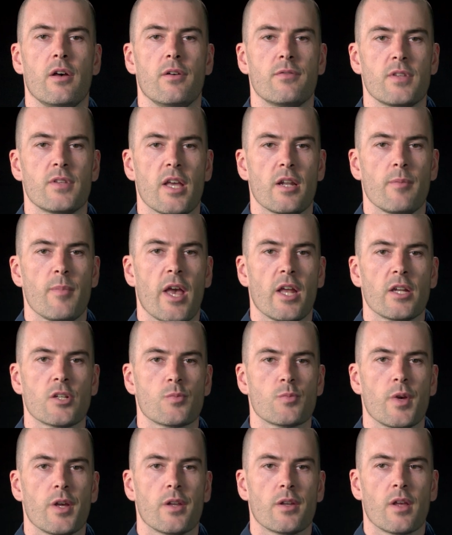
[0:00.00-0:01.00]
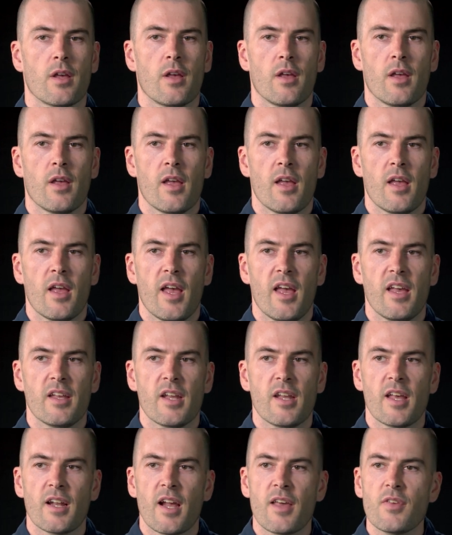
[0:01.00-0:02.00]
of data management?
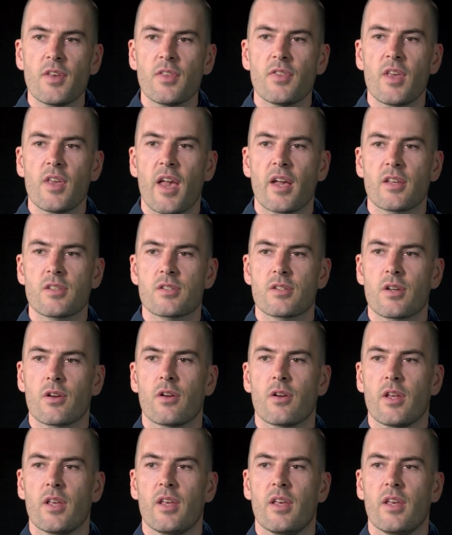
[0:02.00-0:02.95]
And I think the answer